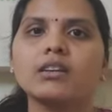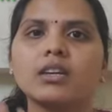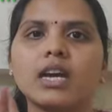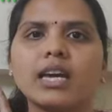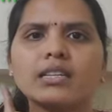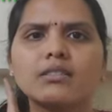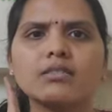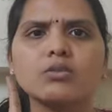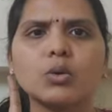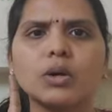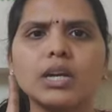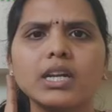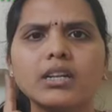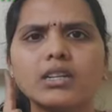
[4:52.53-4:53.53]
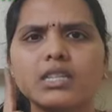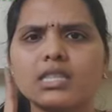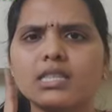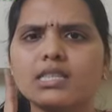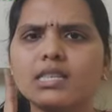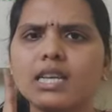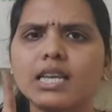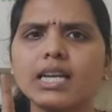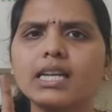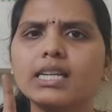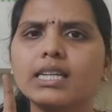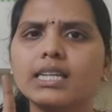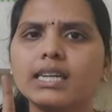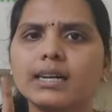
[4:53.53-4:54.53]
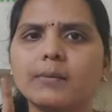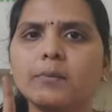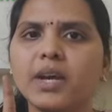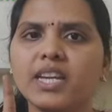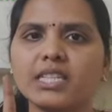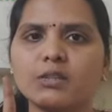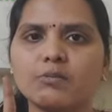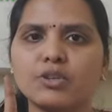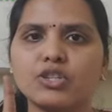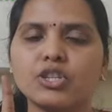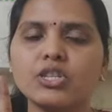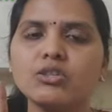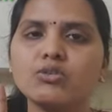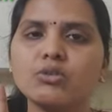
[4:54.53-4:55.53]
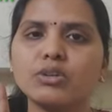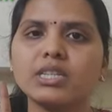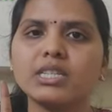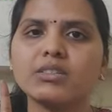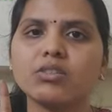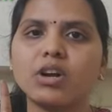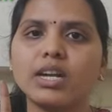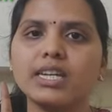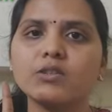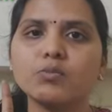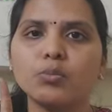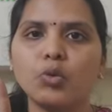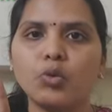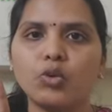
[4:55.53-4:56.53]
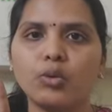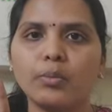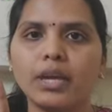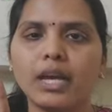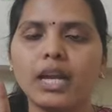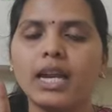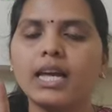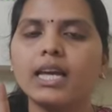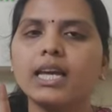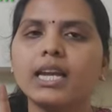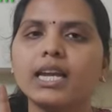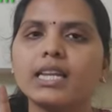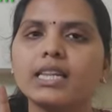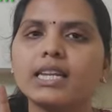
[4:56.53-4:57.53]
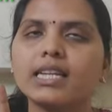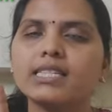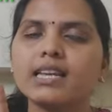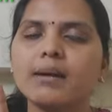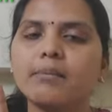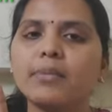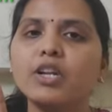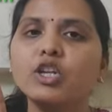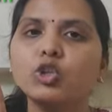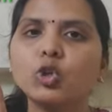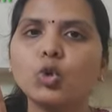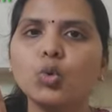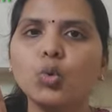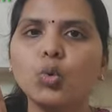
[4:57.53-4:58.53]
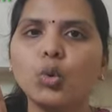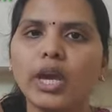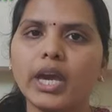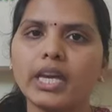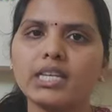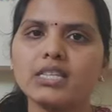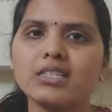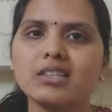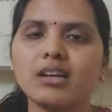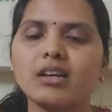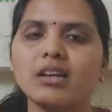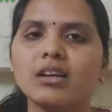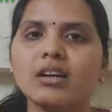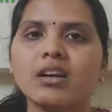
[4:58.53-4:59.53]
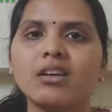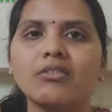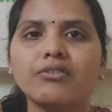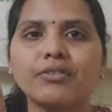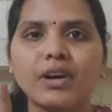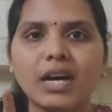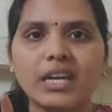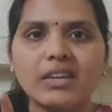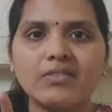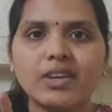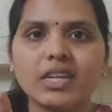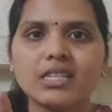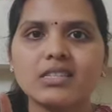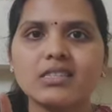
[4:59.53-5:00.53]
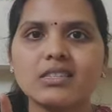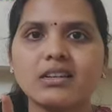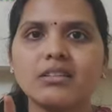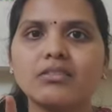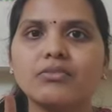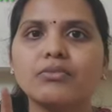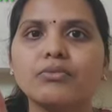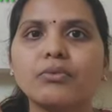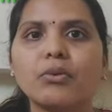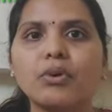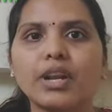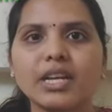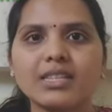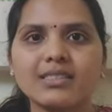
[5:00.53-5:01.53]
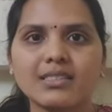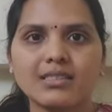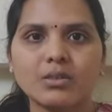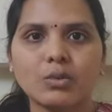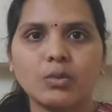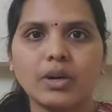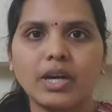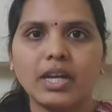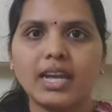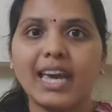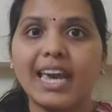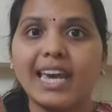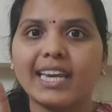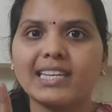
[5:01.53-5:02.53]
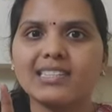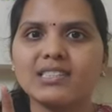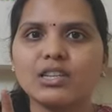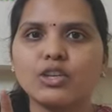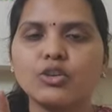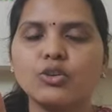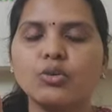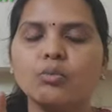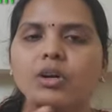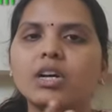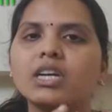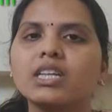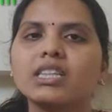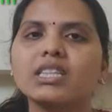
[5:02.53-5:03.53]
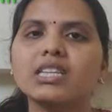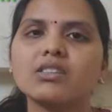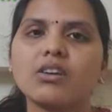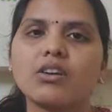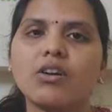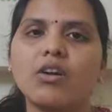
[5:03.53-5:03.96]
X square, it's a single term expression, so it is called as monomial. Another example, 2x. 5x, 4x square, x cube. These are